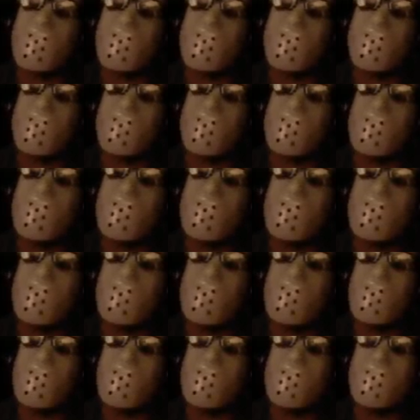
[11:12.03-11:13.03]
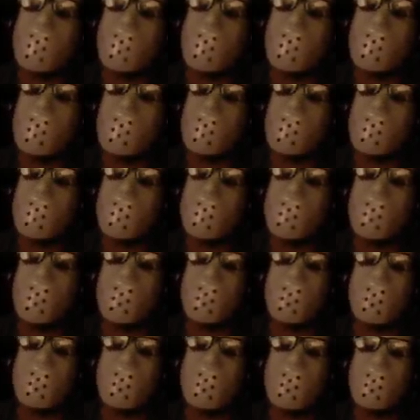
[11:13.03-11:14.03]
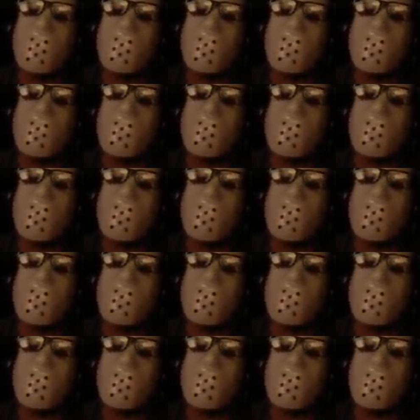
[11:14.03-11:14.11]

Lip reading: [no speech]